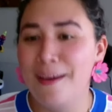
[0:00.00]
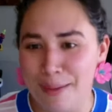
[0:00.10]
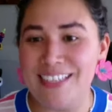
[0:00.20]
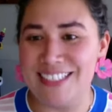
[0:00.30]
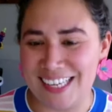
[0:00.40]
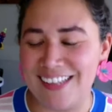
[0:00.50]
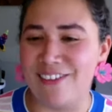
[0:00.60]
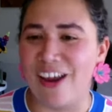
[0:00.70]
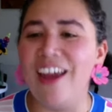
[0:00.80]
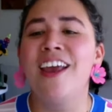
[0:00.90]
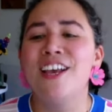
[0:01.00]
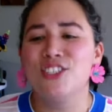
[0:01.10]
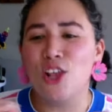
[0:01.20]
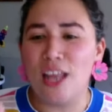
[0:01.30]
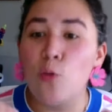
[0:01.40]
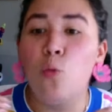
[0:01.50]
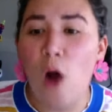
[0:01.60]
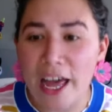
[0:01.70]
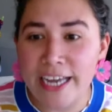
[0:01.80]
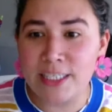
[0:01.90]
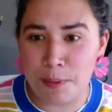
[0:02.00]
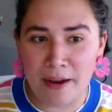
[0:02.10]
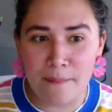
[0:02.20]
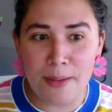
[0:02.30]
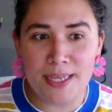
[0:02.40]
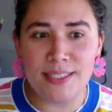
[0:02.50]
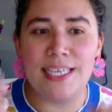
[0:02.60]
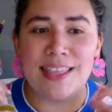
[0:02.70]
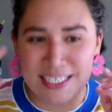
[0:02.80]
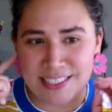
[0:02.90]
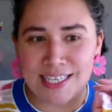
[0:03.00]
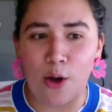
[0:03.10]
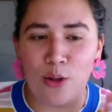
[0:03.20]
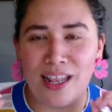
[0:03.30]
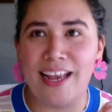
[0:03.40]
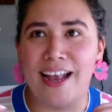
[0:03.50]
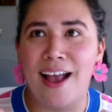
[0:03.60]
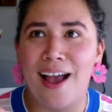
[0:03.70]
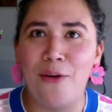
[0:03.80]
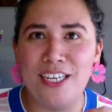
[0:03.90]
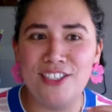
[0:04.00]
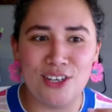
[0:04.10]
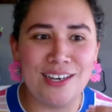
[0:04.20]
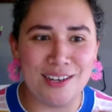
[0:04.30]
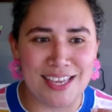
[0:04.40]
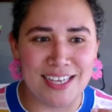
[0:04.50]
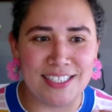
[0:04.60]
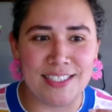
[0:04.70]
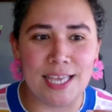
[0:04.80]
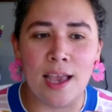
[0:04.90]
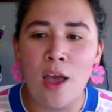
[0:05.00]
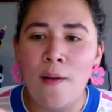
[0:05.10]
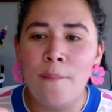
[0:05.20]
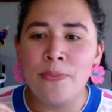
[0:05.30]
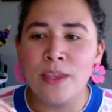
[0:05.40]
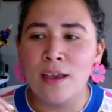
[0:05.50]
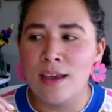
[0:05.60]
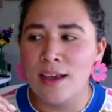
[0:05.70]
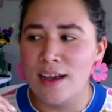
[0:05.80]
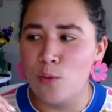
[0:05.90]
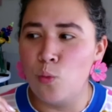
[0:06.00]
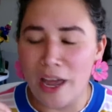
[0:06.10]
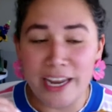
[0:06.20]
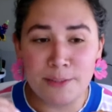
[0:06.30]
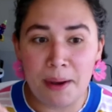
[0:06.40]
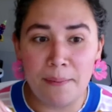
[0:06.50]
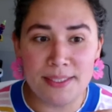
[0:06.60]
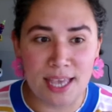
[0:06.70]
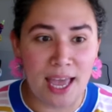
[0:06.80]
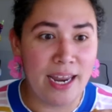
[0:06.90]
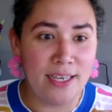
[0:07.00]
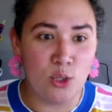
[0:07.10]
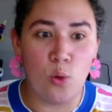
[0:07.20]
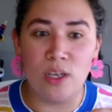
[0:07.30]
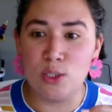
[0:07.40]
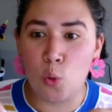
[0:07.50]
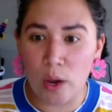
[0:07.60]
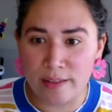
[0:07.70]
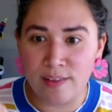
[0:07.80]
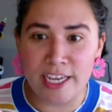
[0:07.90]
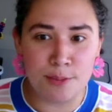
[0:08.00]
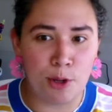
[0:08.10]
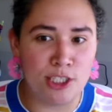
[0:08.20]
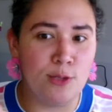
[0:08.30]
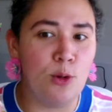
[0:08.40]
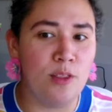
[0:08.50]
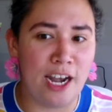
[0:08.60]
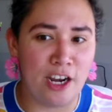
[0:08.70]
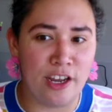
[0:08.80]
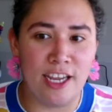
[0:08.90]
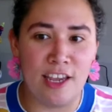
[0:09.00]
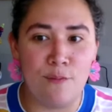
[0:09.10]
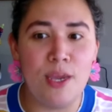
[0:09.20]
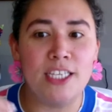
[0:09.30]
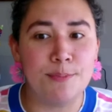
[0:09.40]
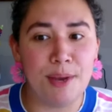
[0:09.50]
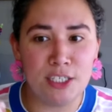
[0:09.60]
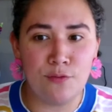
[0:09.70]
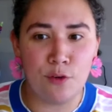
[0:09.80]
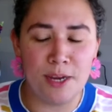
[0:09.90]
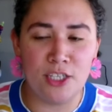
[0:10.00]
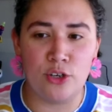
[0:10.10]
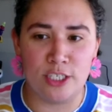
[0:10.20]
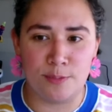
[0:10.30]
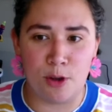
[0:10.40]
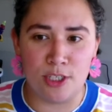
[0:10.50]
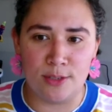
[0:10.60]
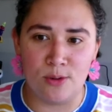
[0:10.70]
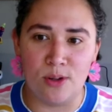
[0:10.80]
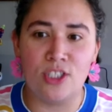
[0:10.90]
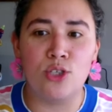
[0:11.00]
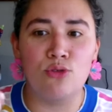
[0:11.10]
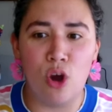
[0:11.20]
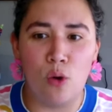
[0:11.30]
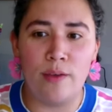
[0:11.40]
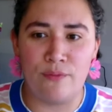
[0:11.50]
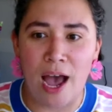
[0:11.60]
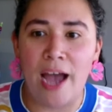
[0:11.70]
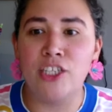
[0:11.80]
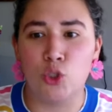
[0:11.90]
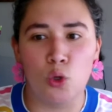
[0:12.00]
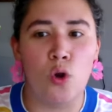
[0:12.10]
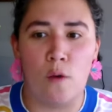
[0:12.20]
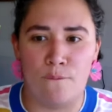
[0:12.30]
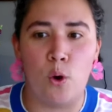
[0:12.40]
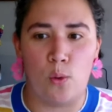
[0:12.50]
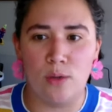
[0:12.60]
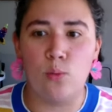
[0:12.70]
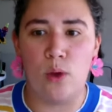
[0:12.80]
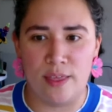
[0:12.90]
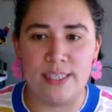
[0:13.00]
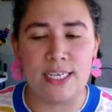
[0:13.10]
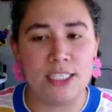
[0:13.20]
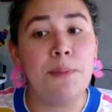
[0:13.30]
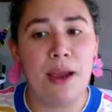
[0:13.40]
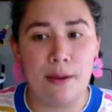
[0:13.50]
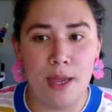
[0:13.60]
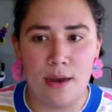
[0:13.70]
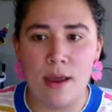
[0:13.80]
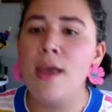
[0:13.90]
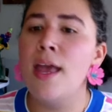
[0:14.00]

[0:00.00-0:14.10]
basically, right? So like what experiments, this is how an engineer thinks. It's like, what experiments can I do as quickly as possible that are going to give me as much information as possible to know if I should go forward with this experiment